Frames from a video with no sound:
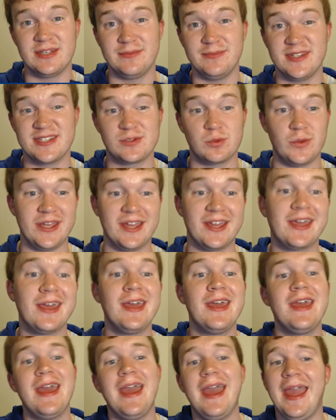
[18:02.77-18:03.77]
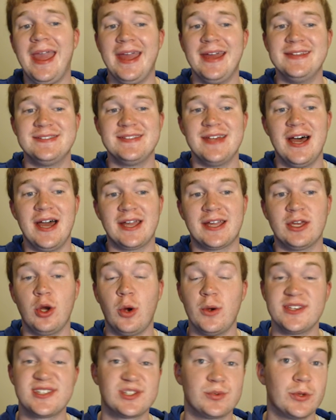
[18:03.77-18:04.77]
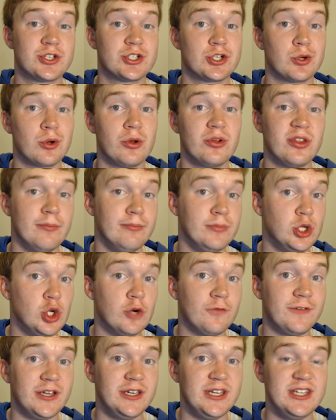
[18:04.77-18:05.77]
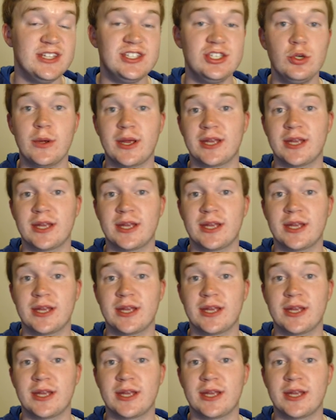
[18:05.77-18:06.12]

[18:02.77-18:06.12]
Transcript: him this week, and I can always switch through the Mew if I need to.